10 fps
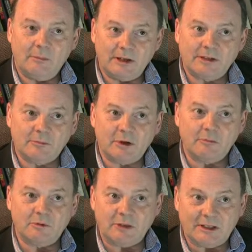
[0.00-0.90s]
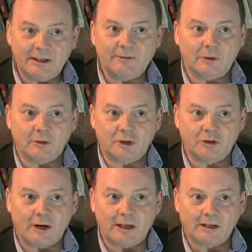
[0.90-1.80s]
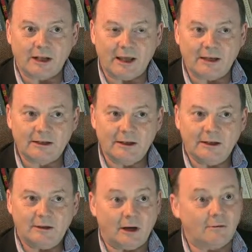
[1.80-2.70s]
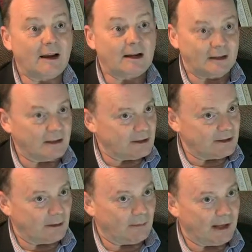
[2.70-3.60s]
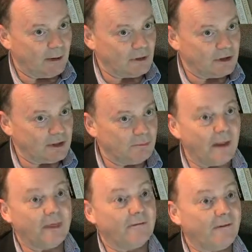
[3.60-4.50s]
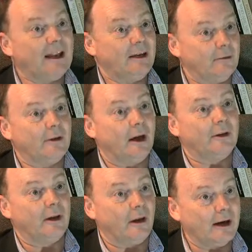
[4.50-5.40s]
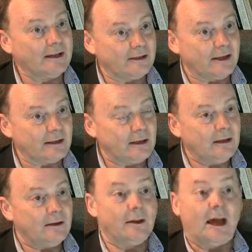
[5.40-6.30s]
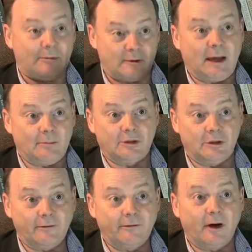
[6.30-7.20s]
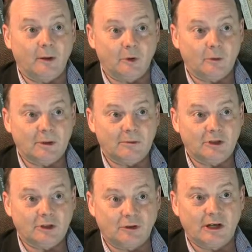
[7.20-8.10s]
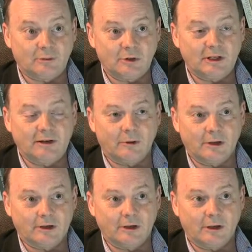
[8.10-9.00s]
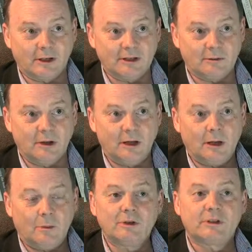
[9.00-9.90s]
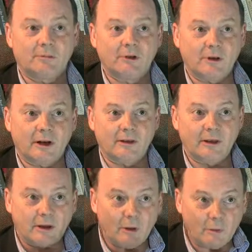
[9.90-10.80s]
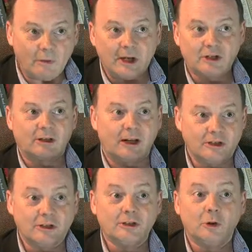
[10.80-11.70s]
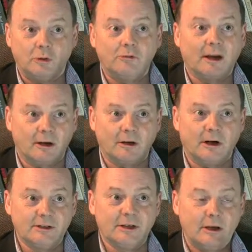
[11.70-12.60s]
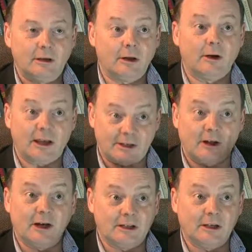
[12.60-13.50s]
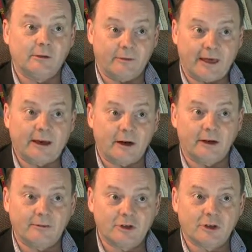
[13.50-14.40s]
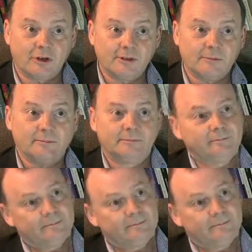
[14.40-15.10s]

may sometimes be difficult to translate directly into some languages, but the value that underlies it, that happens to define what the BBC tries to achieve with its journalism, was something that I think all nationalities could recognise, you know, as an ideal for that kind of journalism.